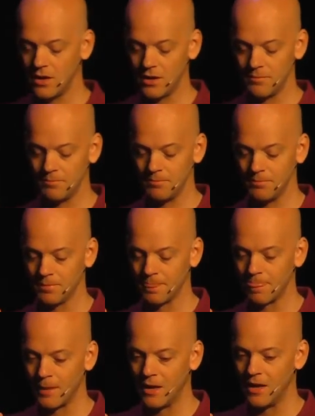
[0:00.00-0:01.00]
And
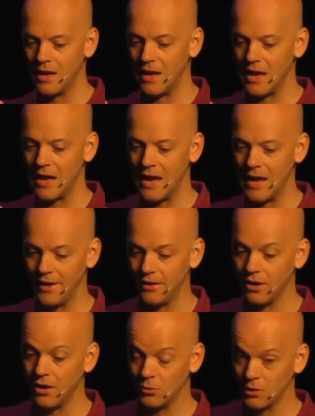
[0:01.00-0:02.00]

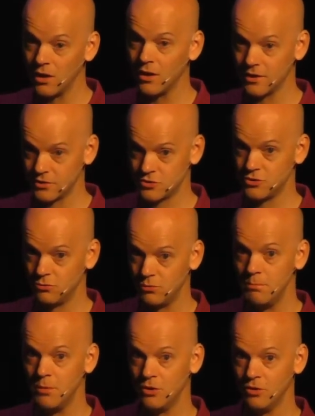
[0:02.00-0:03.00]
I would like to
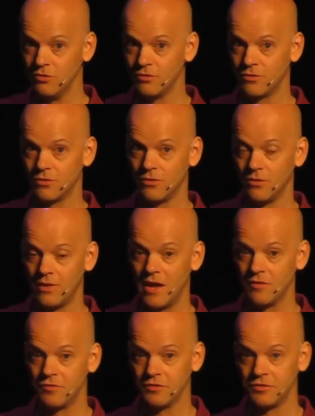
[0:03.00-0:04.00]
remove
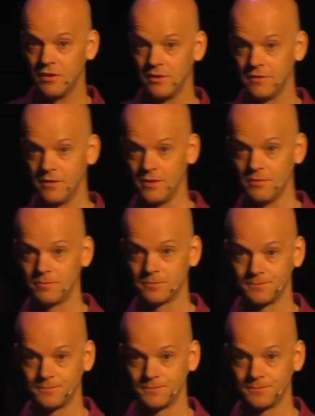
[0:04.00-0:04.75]
that facility.